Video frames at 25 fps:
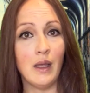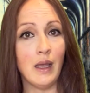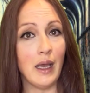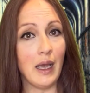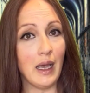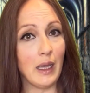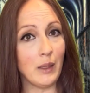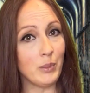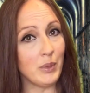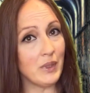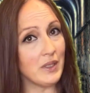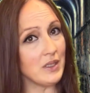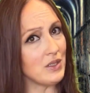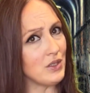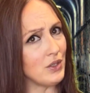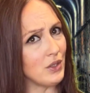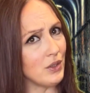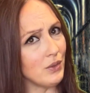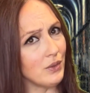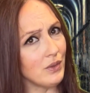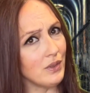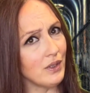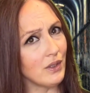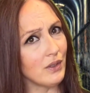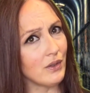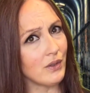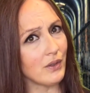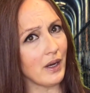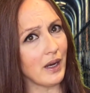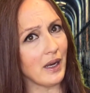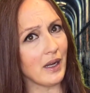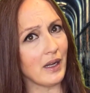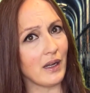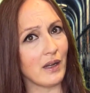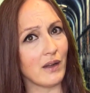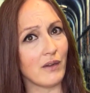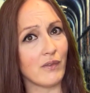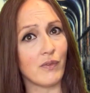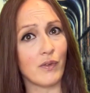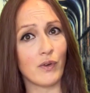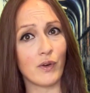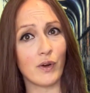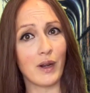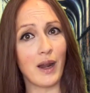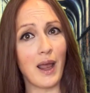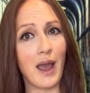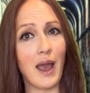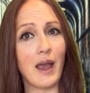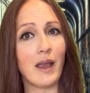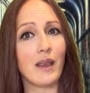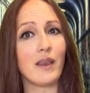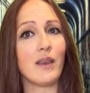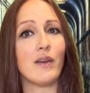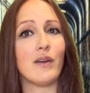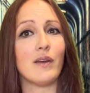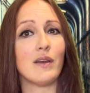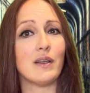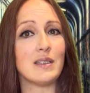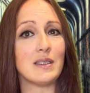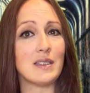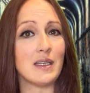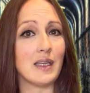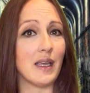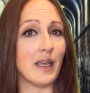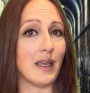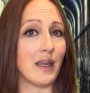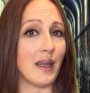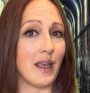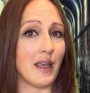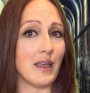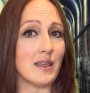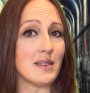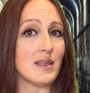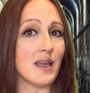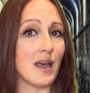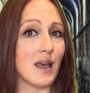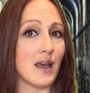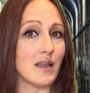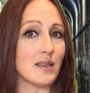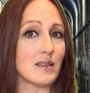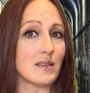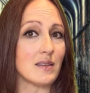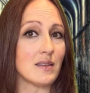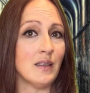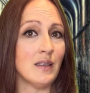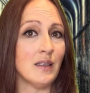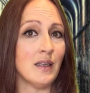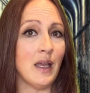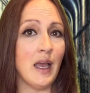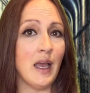had been too degraded for an accurate DNA test.